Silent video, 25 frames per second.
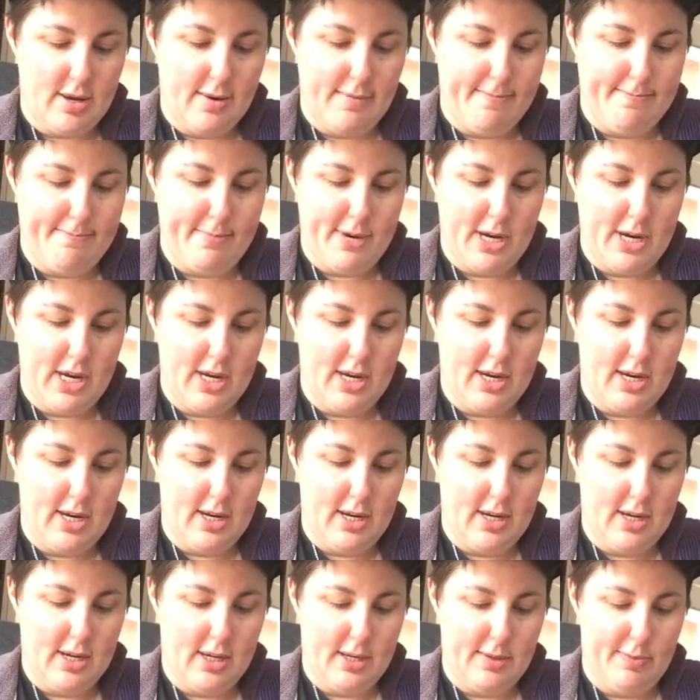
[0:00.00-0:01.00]

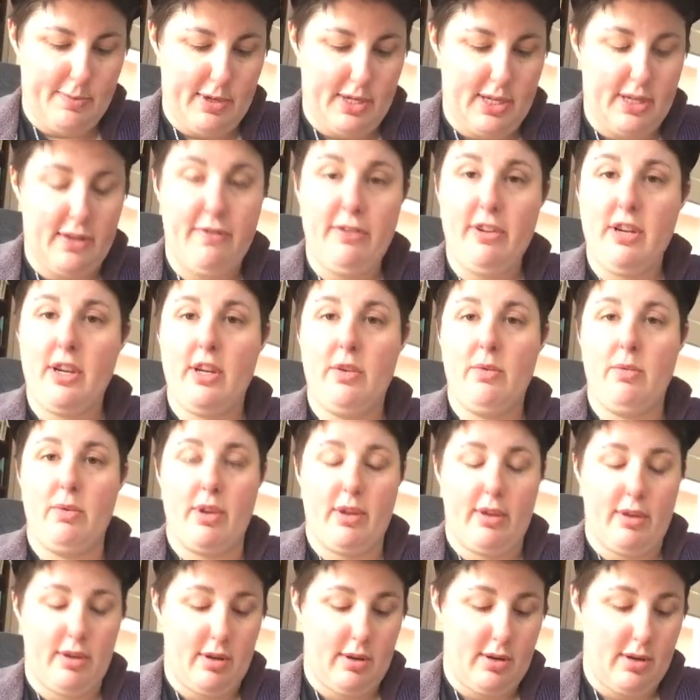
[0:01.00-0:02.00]
Be specific
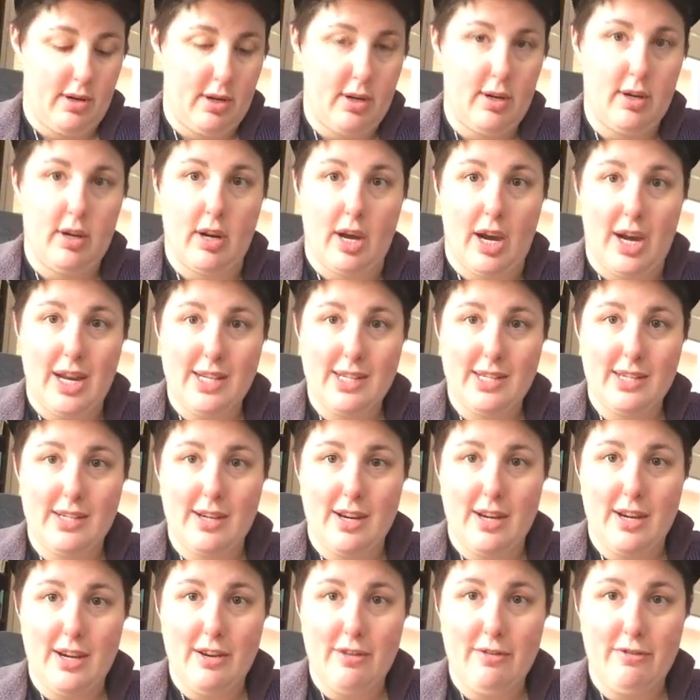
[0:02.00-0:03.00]
with night
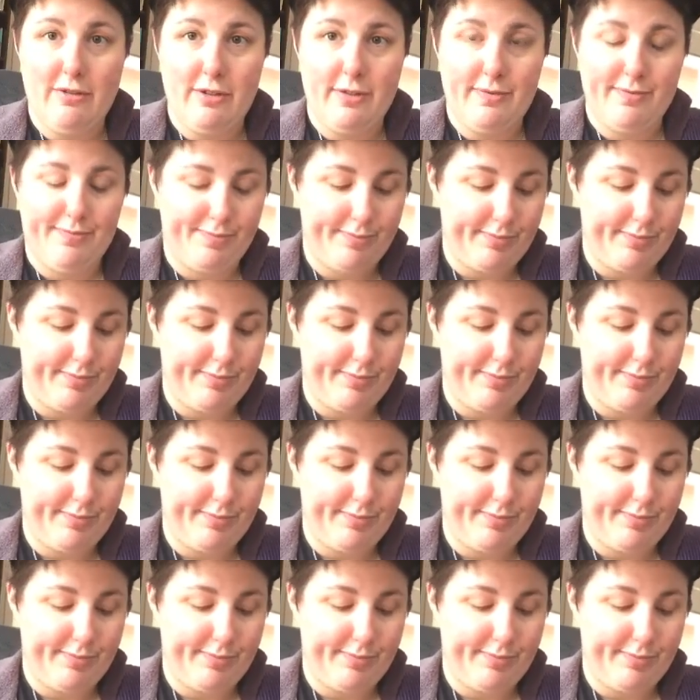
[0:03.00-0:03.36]
staff.